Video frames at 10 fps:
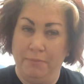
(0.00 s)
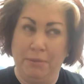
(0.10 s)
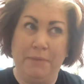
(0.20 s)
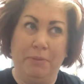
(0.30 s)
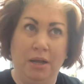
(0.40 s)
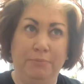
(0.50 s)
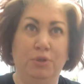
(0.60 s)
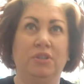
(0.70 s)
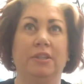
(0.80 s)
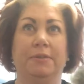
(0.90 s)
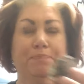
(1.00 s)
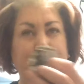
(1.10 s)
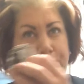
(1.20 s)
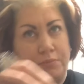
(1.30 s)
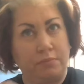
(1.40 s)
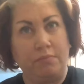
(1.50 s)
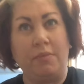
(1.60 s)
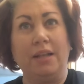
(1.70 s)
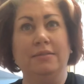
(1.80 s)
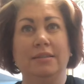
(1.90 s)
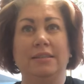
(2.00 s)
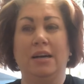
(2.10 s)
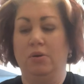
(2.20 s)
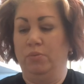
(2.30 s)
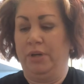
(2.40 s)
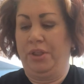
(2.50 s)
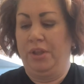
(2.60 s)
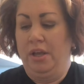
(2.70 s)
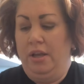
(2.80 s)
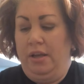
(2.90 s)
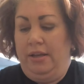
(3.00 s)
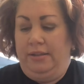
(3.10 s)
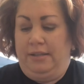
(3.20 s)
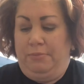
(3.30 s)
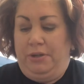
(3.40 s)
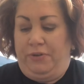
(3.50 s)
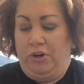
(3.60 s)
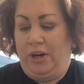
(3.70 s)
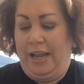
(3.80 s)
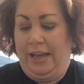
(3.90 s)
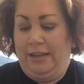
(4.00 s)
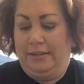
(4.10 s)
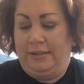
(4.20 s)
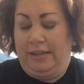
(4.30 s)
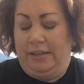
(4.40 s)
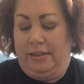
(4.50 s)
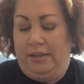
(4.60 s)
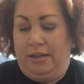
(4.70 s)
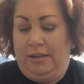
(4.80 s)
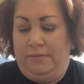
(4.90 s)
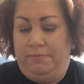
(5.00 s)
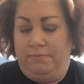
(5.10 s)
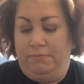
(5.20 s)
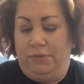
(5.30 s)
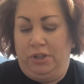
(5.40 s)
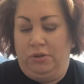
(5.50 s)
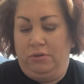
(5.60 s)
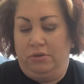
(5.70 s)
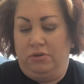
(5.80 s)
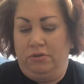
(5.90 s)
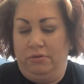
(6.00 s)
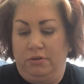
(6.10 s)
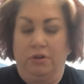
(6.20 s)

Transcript: My mom used to sit down with some of her aunts and, um, you know, her